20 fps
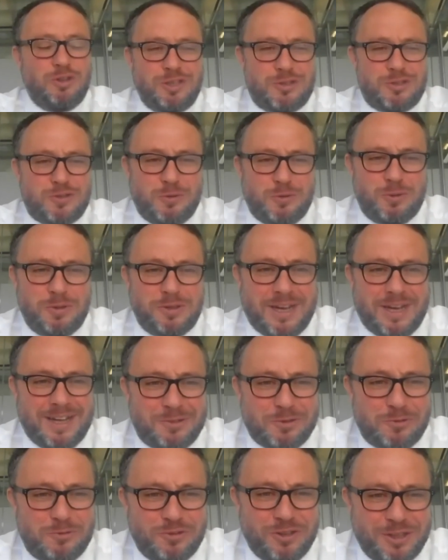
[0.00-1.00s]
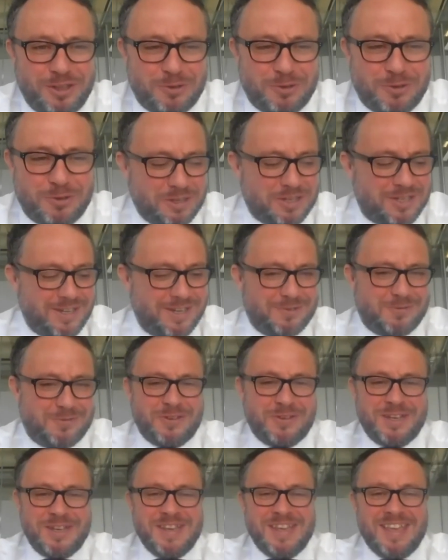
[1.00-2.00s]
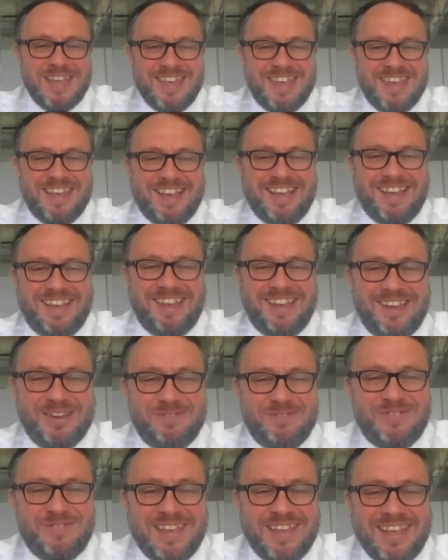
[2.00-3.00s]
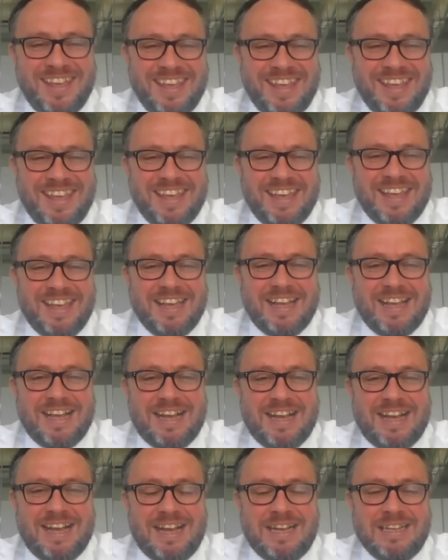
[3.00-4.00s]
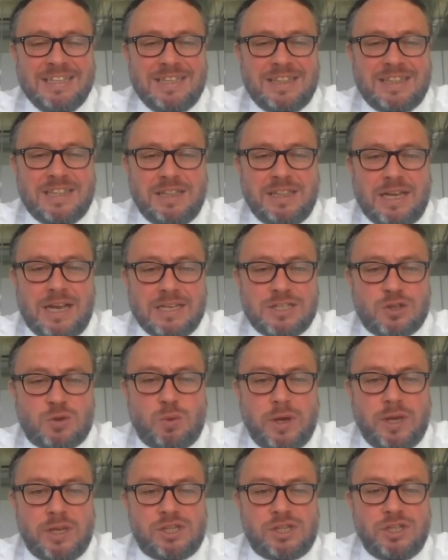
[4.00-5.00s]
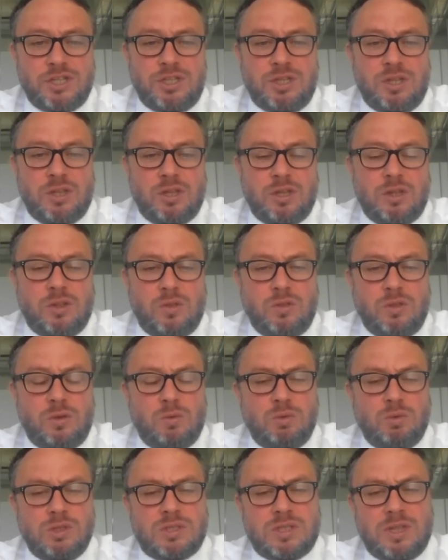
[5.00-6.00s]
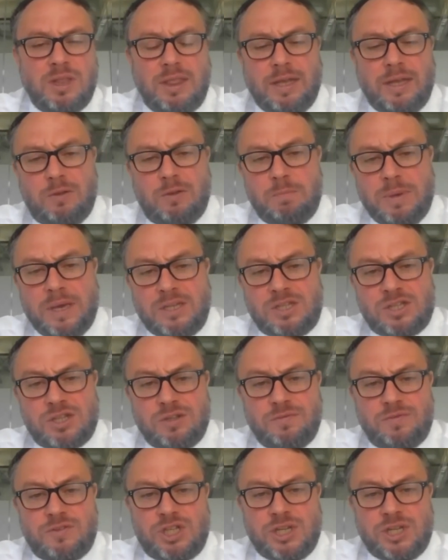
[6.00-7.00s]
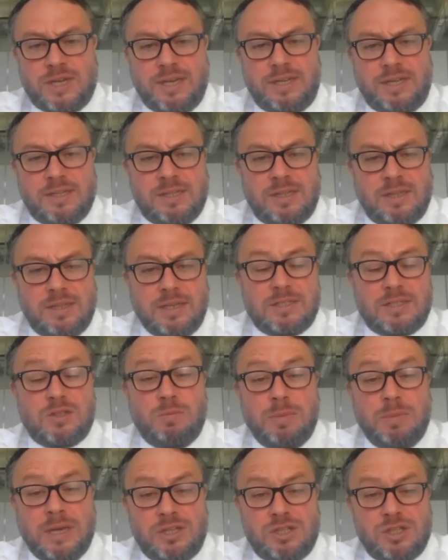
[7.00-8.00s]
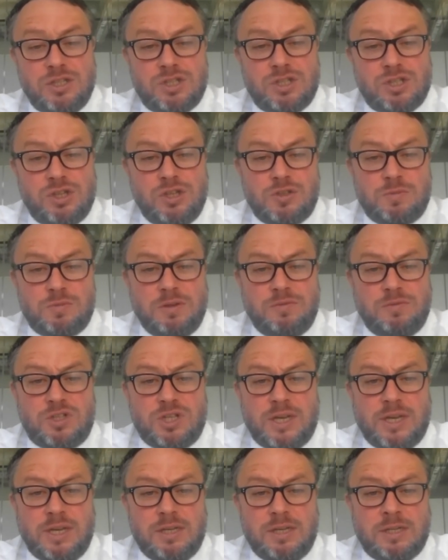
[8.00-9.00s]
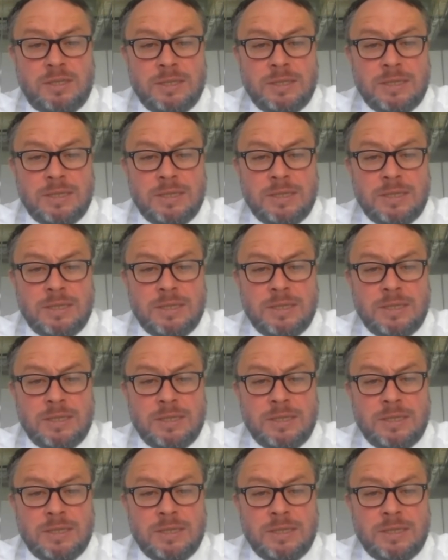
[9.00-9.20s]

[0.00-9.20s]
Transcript: It's that. I don't really know myself. Um, and the last question, there was little mention of China, little mention, excuse me, of China,